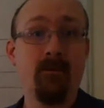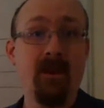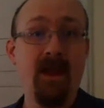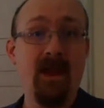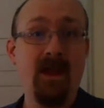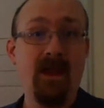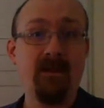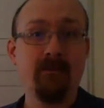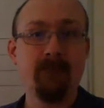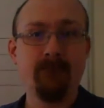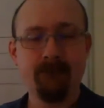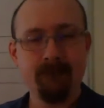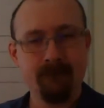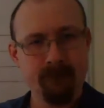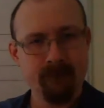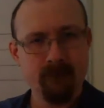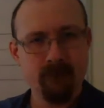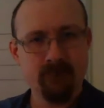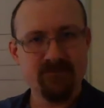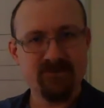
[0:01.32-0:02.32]
okay.
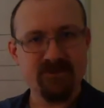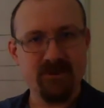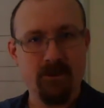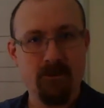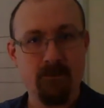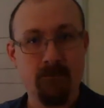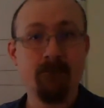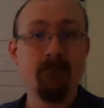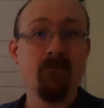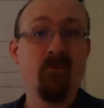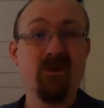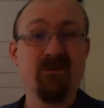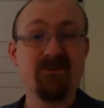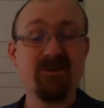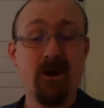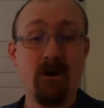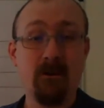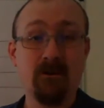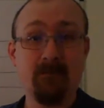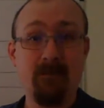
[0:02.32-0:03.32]
So we've
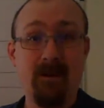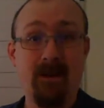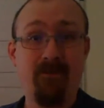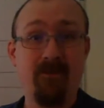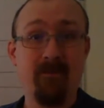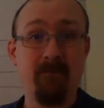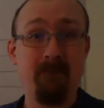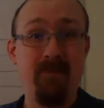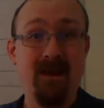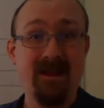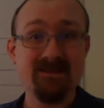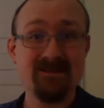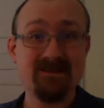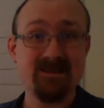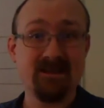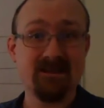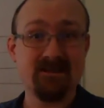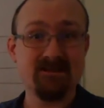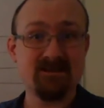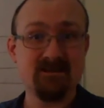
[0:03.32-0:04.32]
talked about the
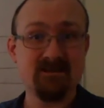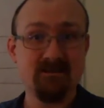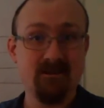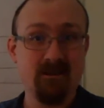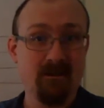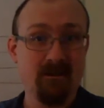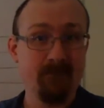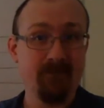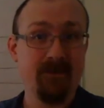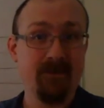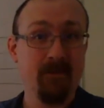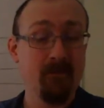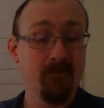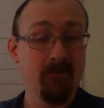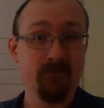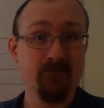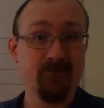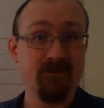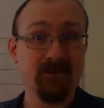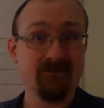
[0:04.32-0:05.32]
basics,
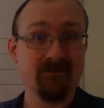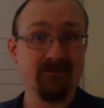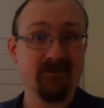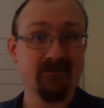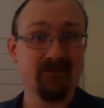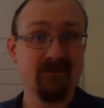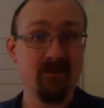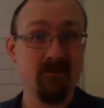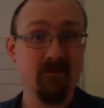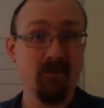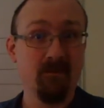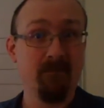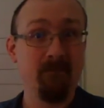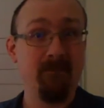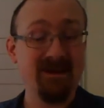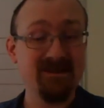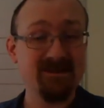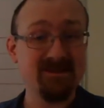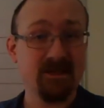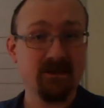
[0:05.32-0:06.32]
those things that's labeled
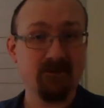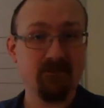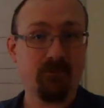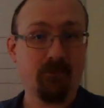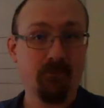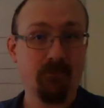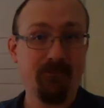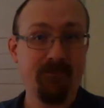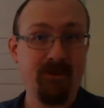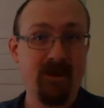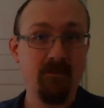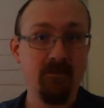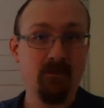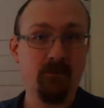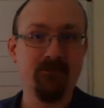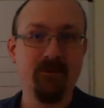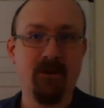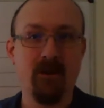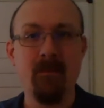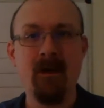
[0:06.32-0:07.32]
basic truth
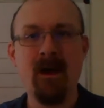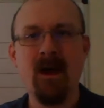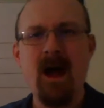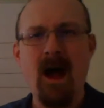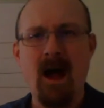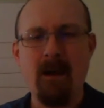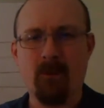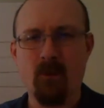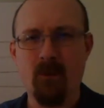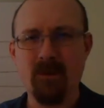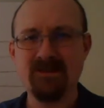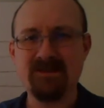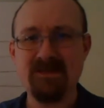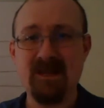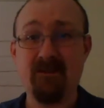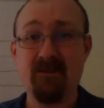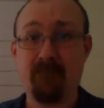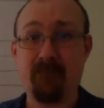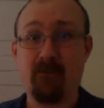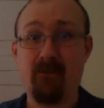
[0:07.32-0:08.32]
tables. I'm going to
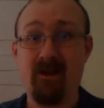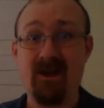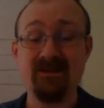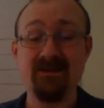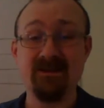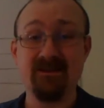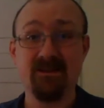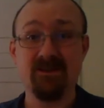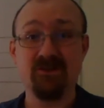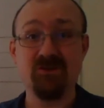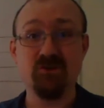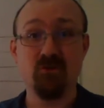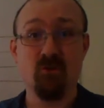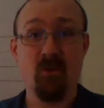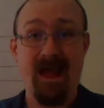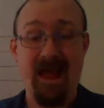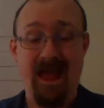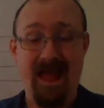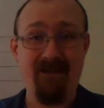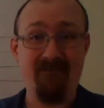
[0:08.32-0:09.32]
take for granted that
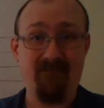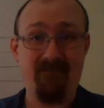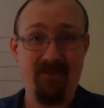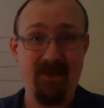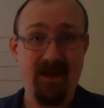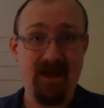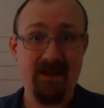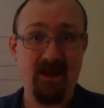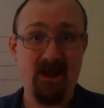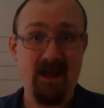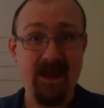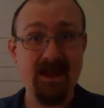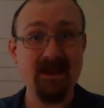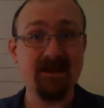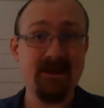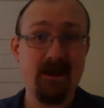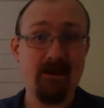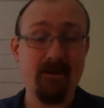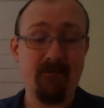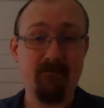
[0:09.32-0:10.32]
you have that
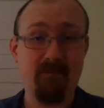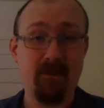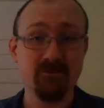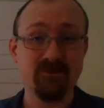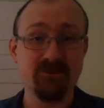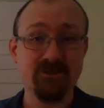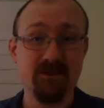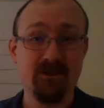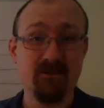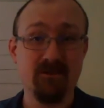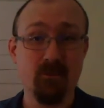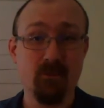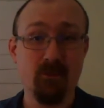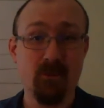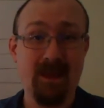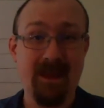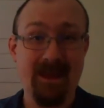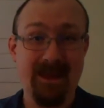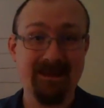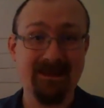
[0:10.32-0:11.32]
handout I posted in
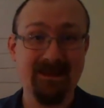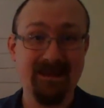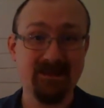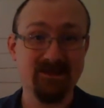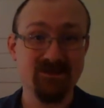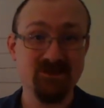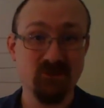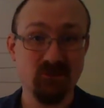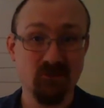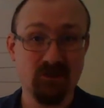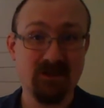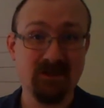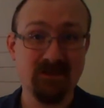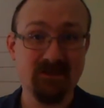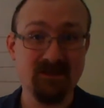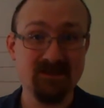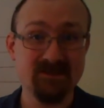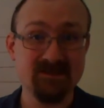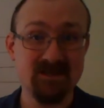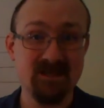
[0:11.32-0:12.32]
Moodle handy as you look at
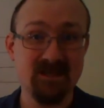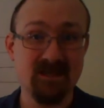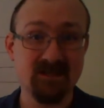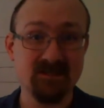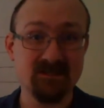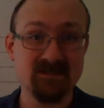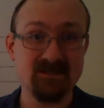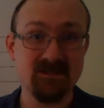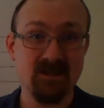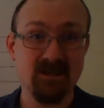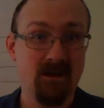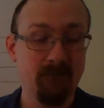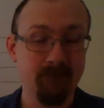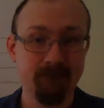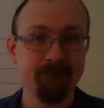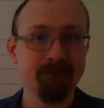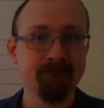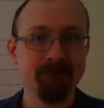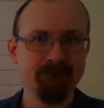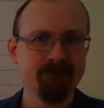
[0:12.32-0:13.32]
these things.
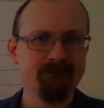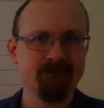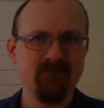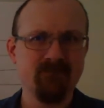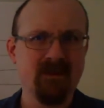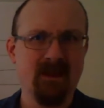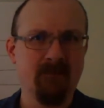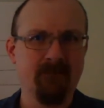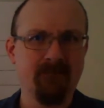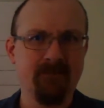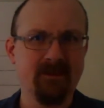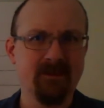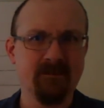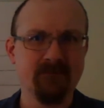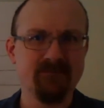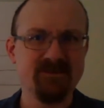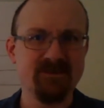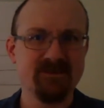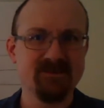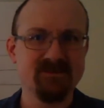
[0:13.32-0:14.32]
Yeah,
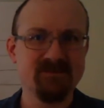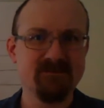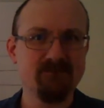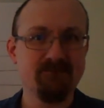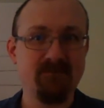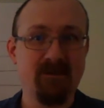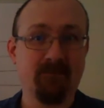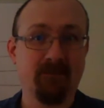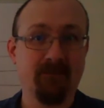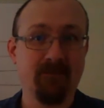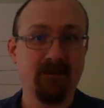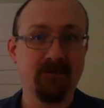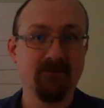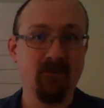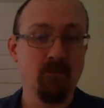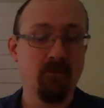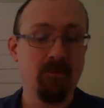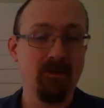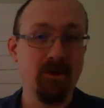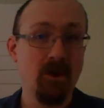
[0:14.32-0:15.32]
since everything's
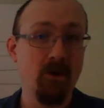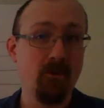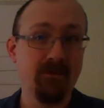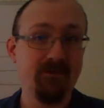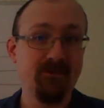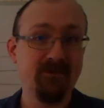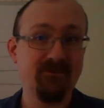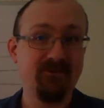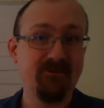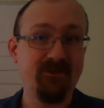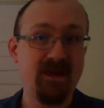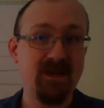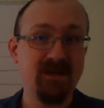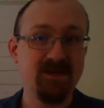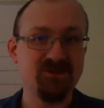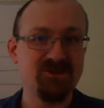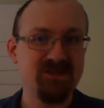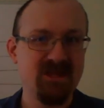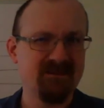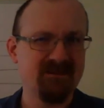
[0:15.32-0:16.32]
open note at this
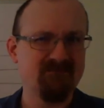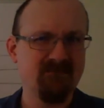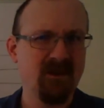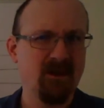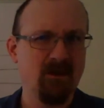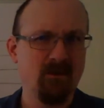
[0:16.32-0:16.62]
stage, that